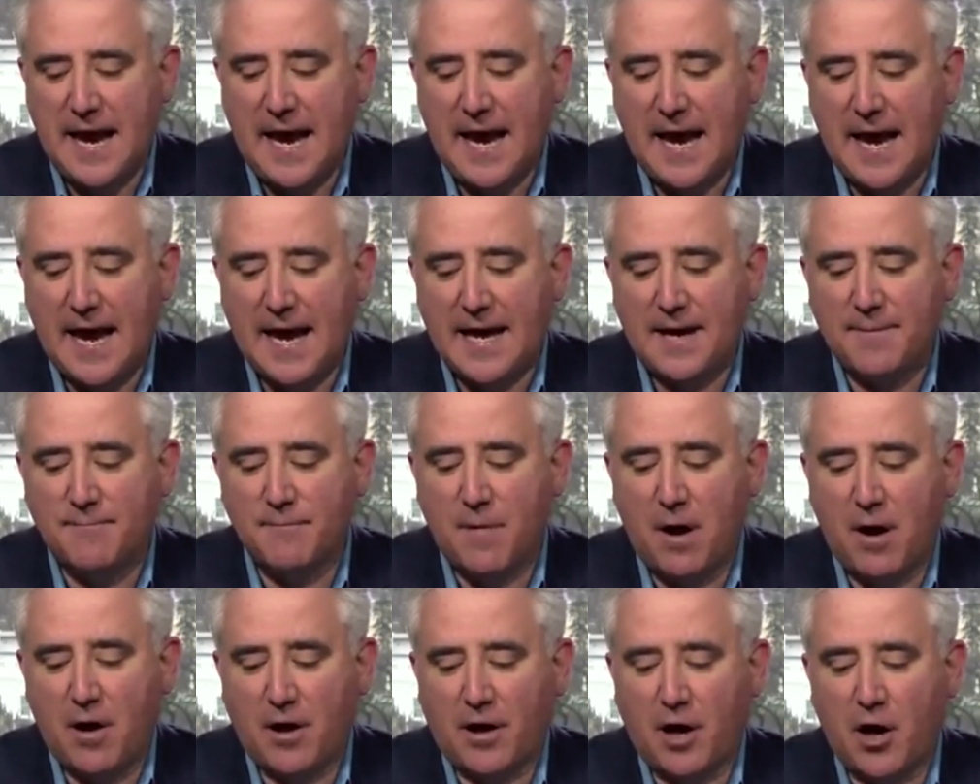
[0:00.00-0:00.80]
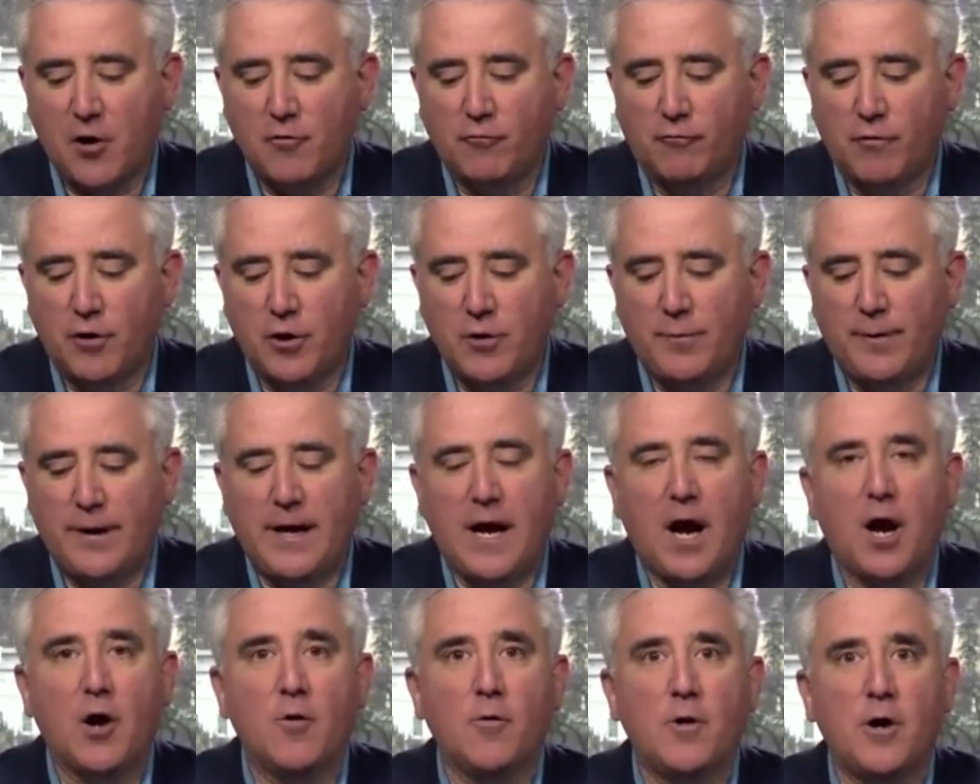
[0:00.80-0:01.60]
Marco
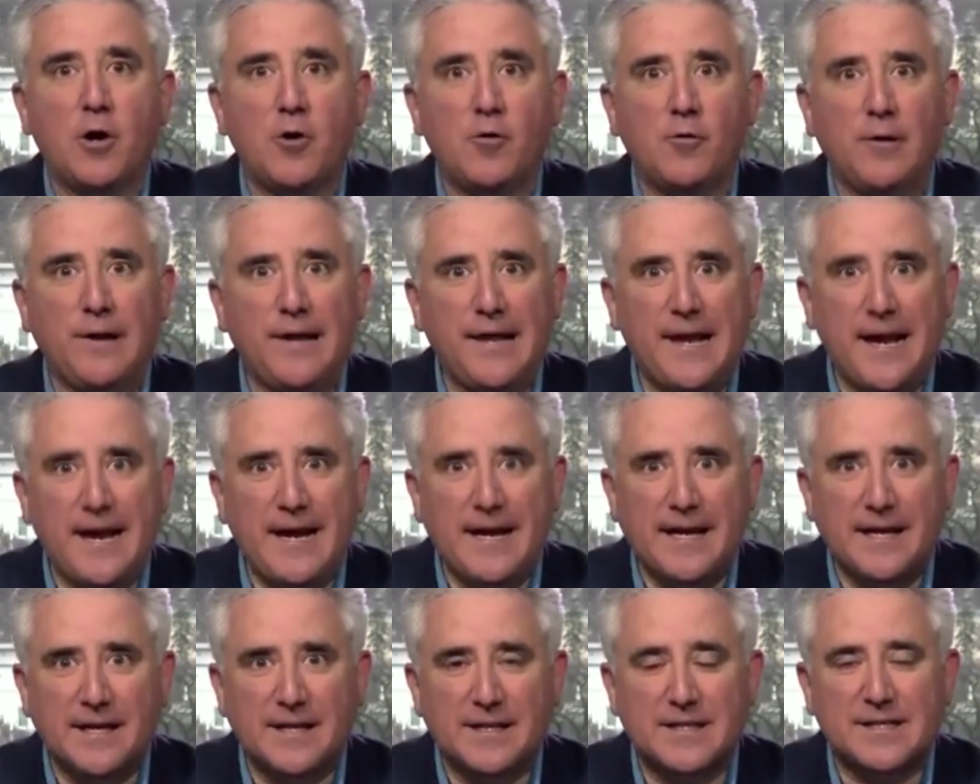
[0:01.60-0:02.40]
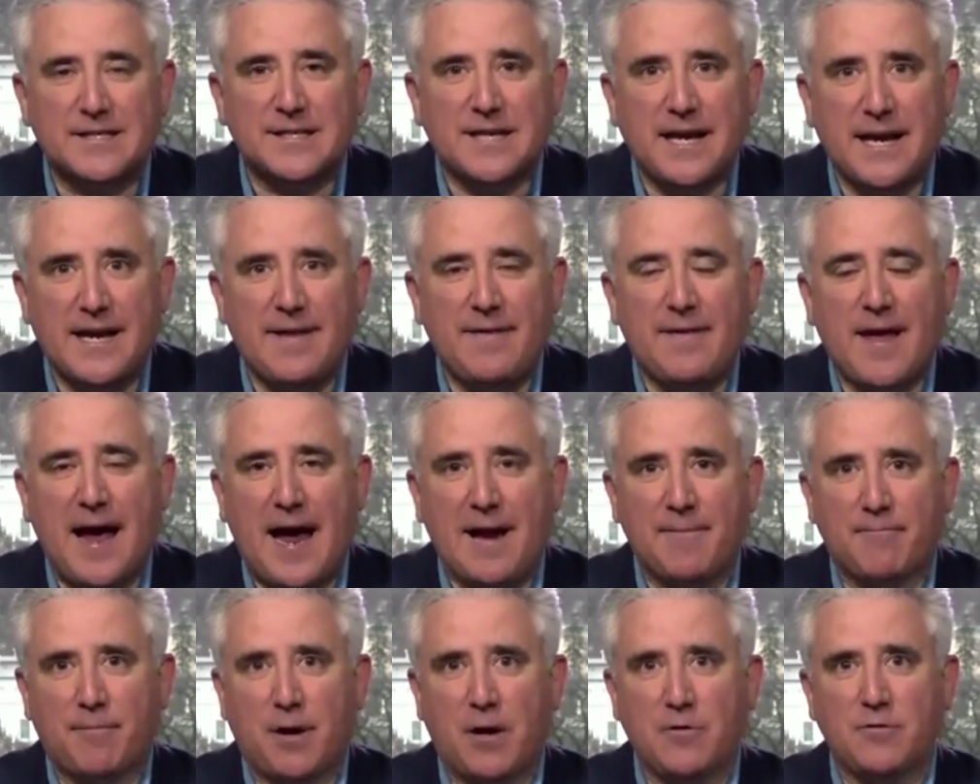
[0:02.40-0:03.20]
Rubio, who links in
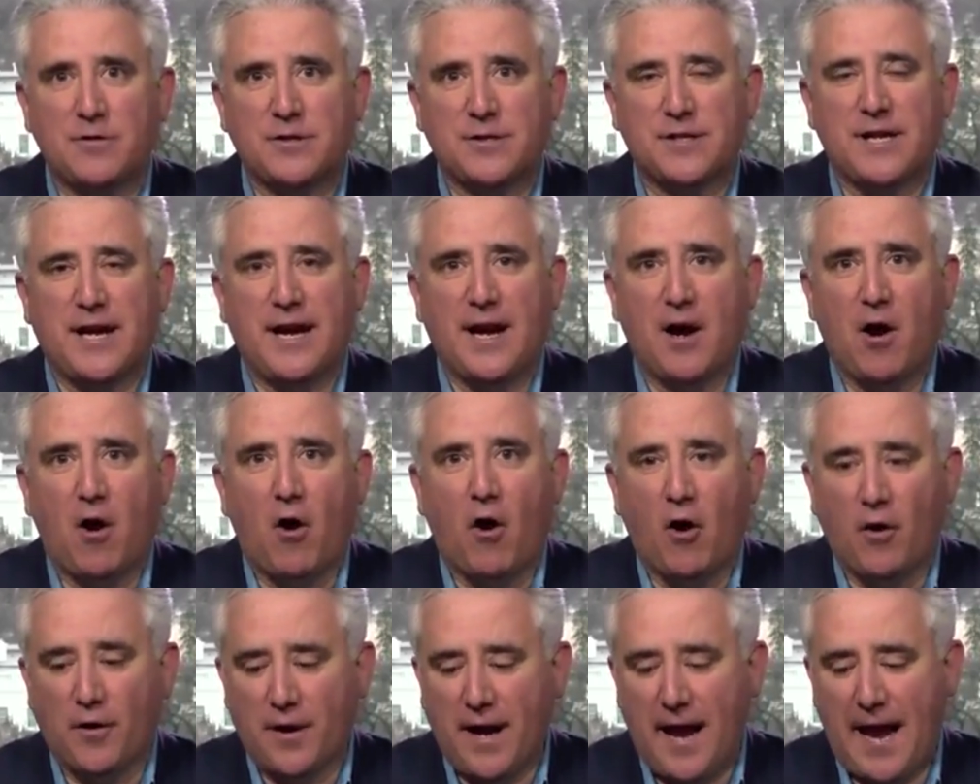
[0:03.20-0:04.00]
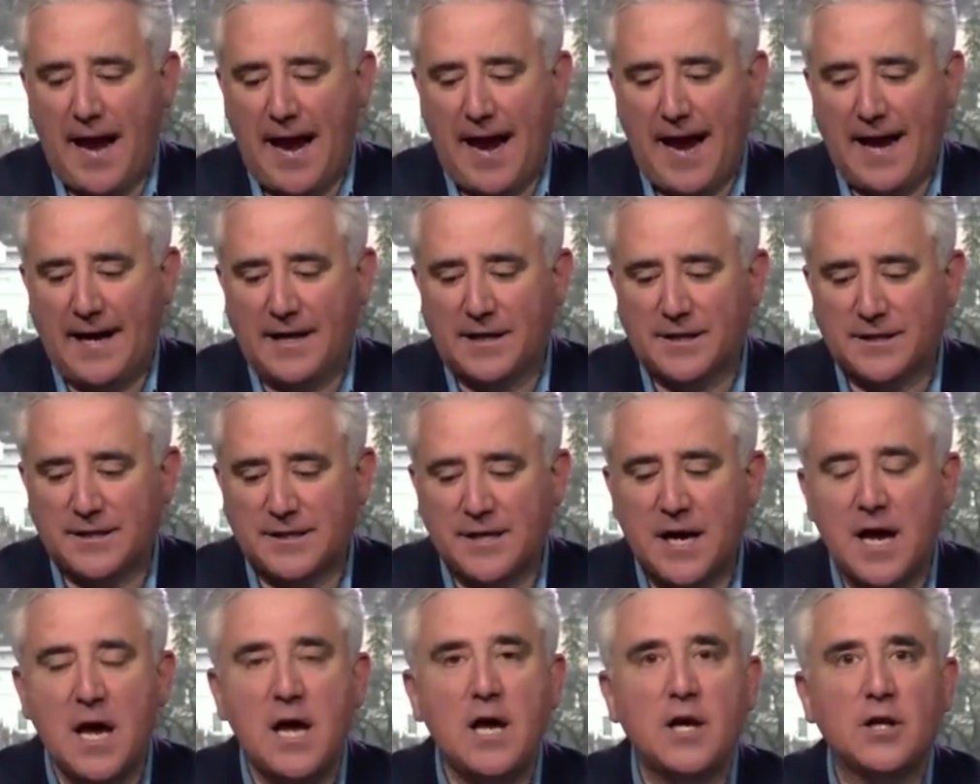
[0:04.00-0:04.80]
that posting on
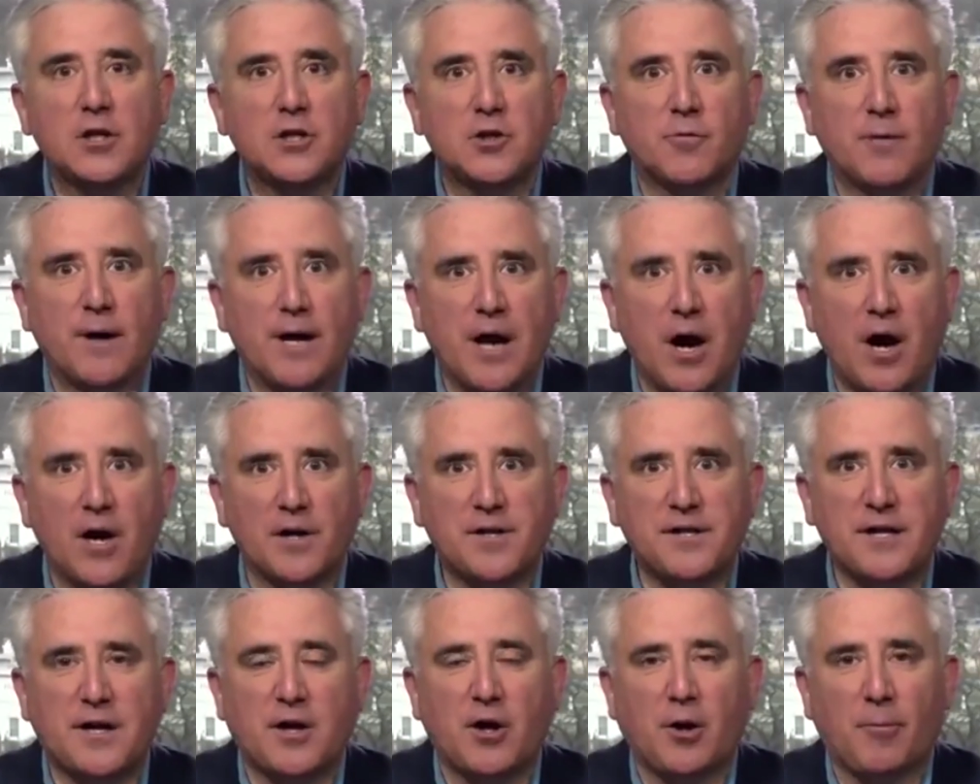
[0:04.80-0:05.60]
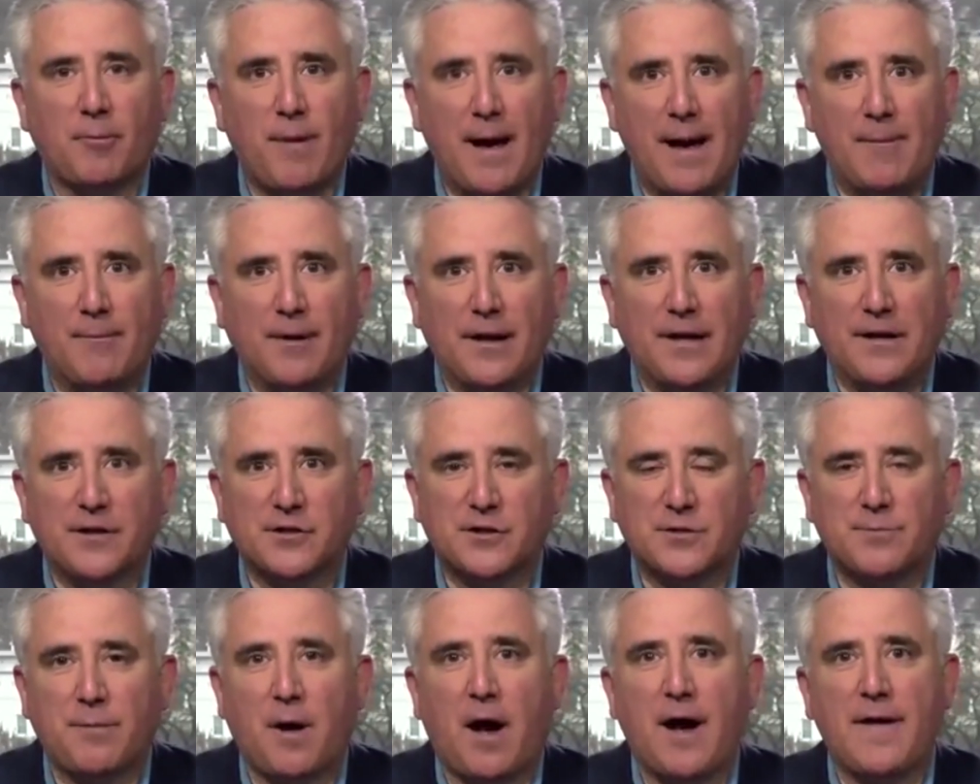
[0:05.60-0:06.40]
X to an article
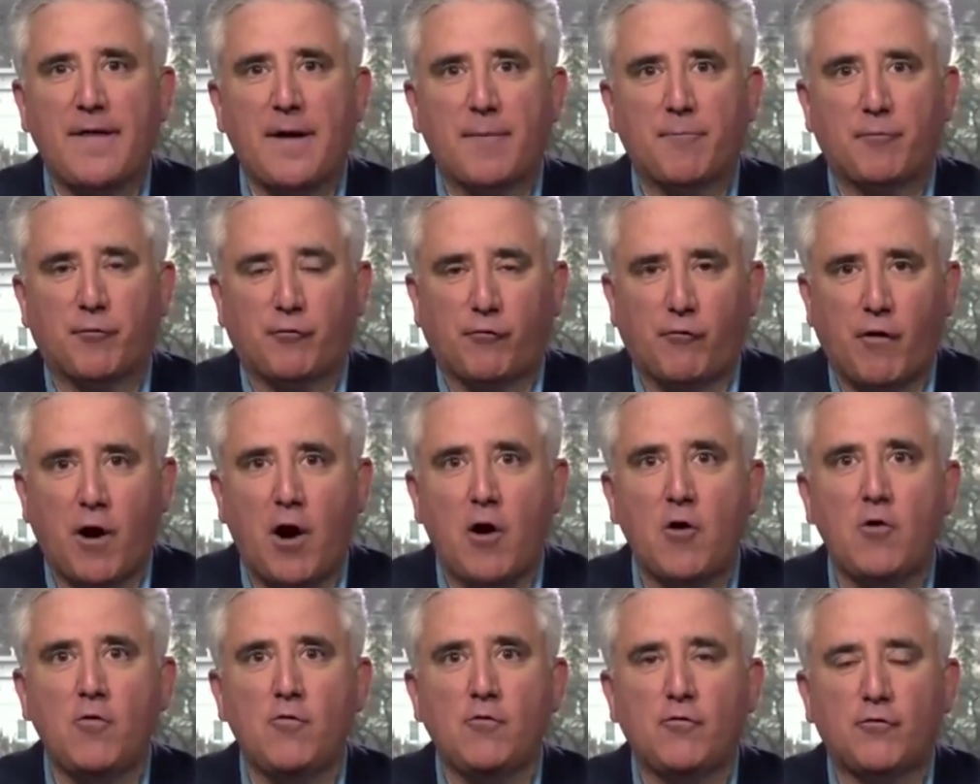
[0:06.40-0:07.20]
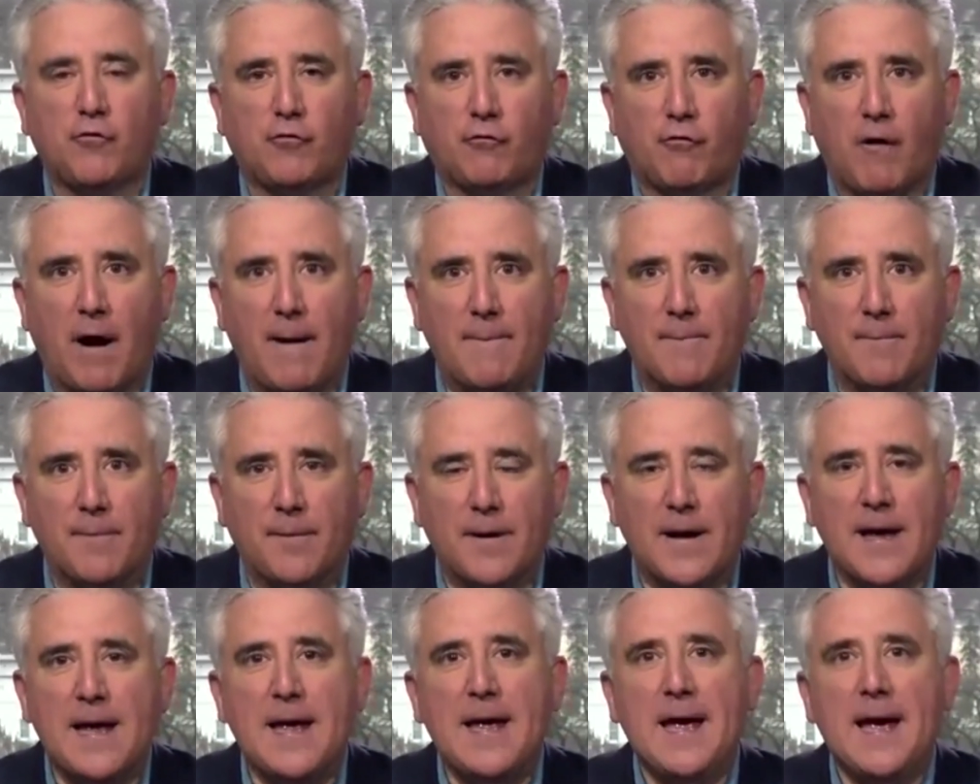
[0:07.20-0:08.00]
published by the
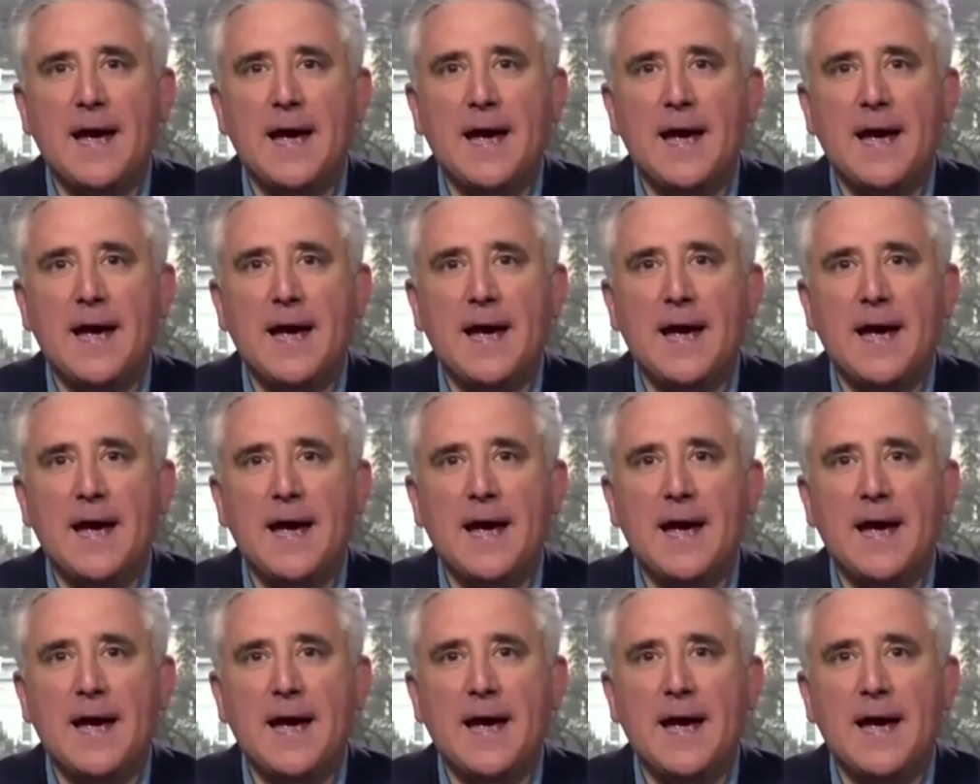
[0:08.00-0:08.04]
pro-Trump